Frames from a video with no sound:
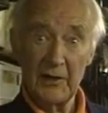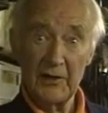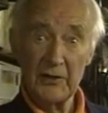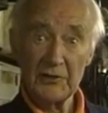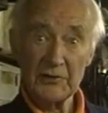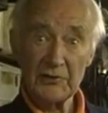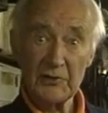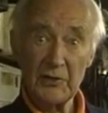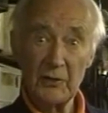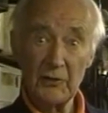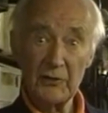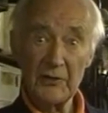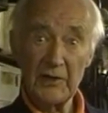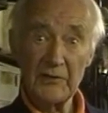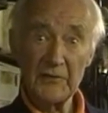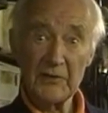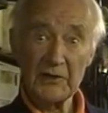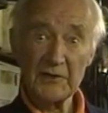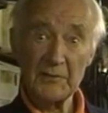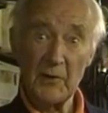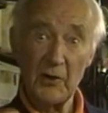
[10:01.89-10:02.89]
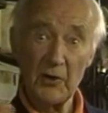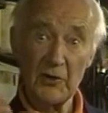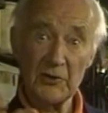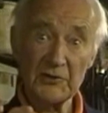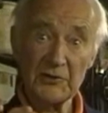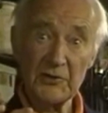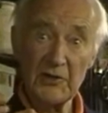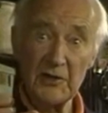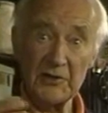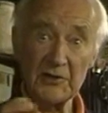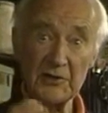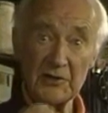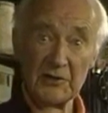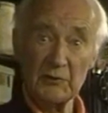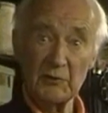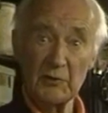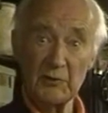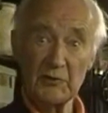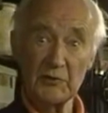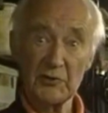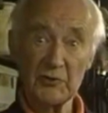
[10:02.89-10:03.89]
And so then the smaller
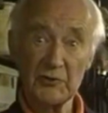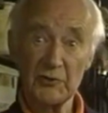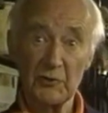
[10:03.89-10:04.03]
stations were